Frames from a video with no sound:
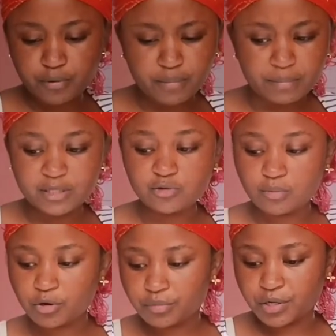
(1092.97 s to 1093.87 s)
Probably
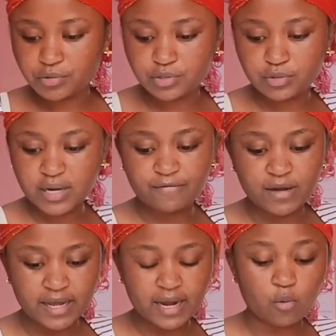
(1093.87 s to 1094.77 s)
tomorrow because today I
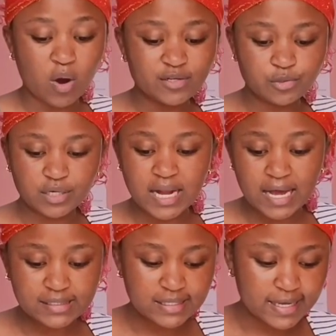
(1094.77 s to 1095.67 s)
feel like I want to
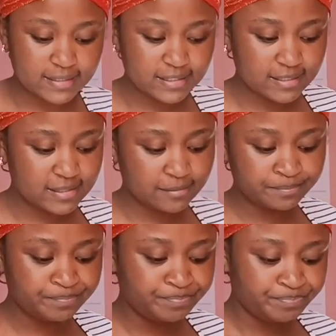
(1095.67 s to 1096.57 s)
relax and just
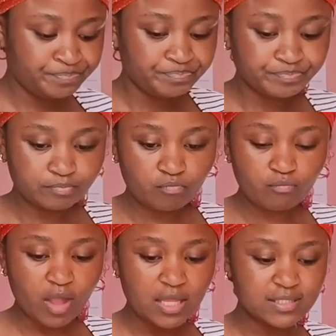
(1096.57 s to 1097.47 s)

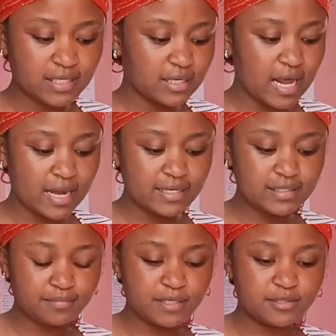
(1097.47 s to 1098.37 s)
settle a
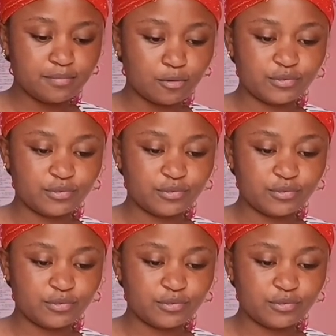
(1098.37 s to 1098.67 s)
little bit more.